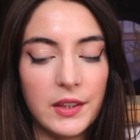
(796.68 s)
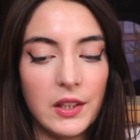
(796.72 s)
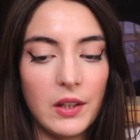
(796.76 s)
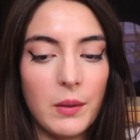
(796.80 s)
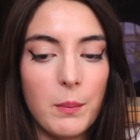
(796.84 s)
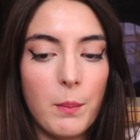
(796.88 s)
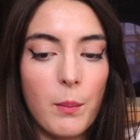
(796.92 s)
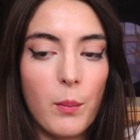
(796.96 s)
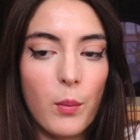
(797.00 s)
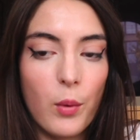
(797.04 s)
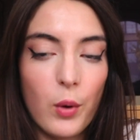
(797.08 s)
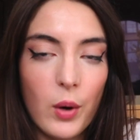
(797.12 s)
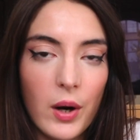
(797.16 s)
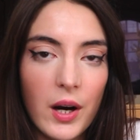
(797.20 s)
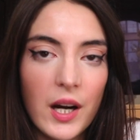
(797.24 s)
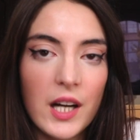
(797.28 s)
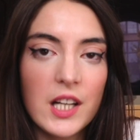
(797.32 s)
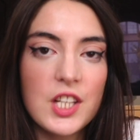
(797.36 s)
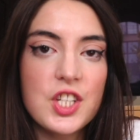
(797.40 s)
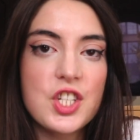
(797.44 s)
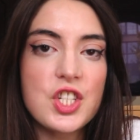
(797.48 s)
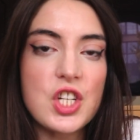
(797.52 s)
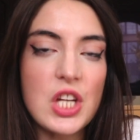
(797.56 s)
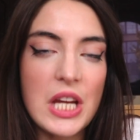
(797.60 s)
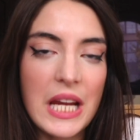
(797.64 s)
the more
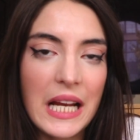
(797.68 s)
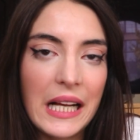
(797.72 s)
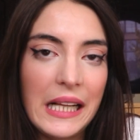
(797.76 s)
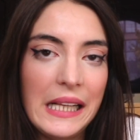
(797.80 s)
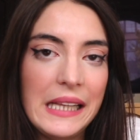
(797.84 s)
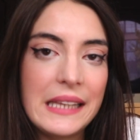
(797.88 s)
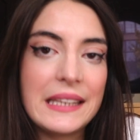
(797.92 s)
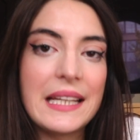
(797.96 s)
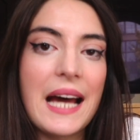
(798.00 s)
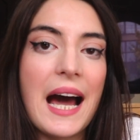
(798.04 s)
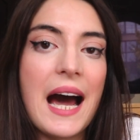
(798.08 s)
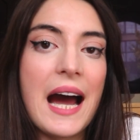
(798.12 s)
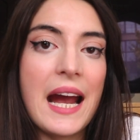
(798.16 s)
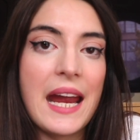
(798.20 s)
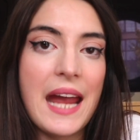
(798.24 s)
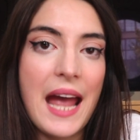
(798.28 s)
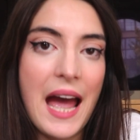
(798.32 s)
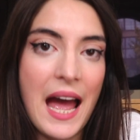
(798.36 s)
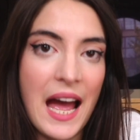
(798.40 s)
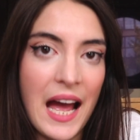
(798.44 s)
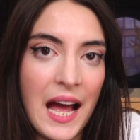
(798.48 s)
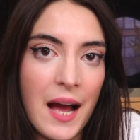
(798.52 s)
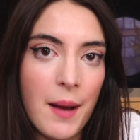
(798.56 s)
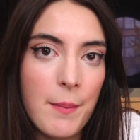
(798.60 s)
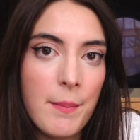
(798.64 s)
chilled I
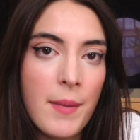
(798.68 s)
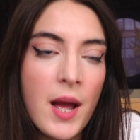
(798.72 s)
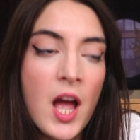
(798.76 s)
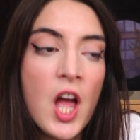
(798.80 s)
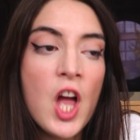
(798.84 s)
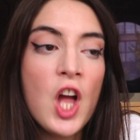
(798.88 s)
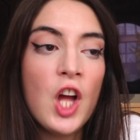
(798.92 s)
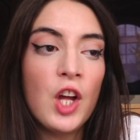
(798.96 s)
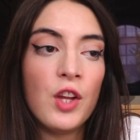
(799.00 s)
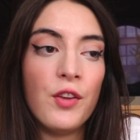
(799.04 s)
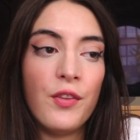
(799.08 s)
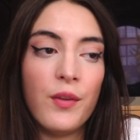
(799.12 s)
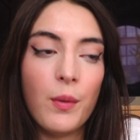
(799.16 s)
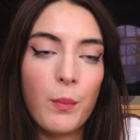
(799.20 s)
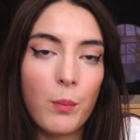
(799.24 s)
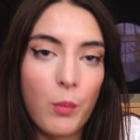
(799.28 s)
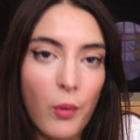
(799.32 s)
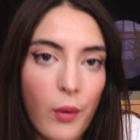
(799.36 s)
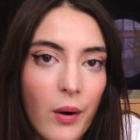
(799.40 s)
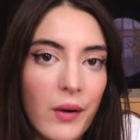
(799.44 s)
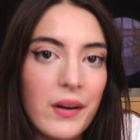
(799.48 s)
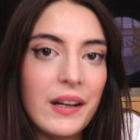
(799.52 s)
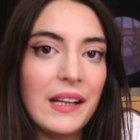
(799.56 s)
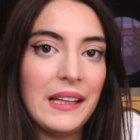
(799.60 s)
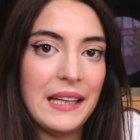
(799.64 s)
am, the
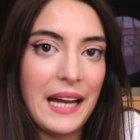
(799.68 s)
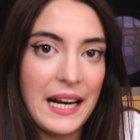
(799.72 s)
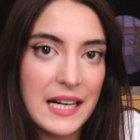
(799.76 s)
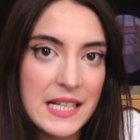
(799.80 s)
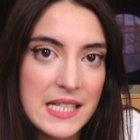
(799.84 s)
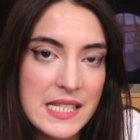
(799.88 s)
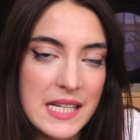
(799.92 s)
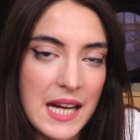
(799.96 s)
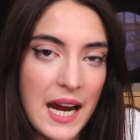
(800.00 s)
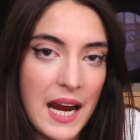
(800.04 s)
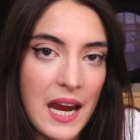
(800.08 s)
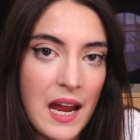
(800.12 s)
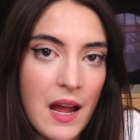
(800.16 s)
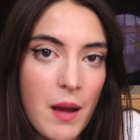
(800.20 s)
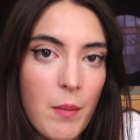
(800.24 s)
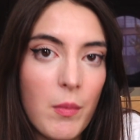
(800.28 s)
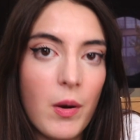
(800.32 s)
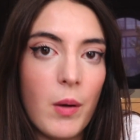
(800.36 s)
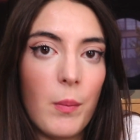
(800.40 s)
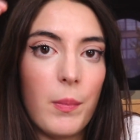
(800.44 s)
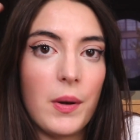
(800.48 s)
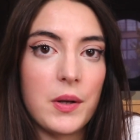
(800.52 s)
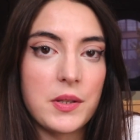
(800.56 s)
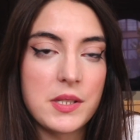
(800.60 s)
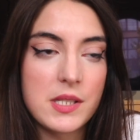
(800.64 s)
more relaxed I am
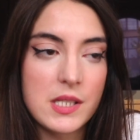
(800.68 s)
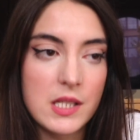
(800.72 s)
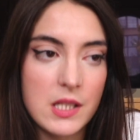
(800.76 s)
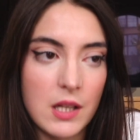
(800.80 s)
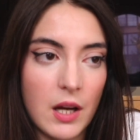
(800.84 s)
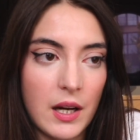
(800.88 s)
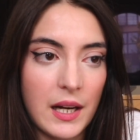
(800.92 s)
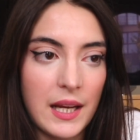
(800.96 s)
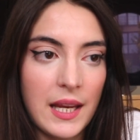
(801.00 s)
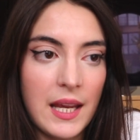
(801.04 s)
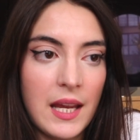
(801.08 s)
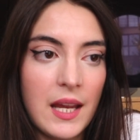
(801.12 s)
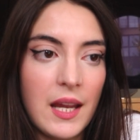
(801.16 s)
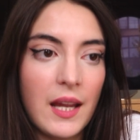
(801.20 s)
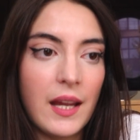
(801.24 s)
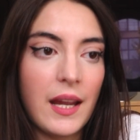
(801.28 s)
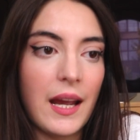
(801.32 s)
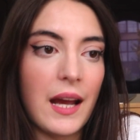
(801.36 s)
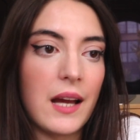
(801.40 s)
about studying studying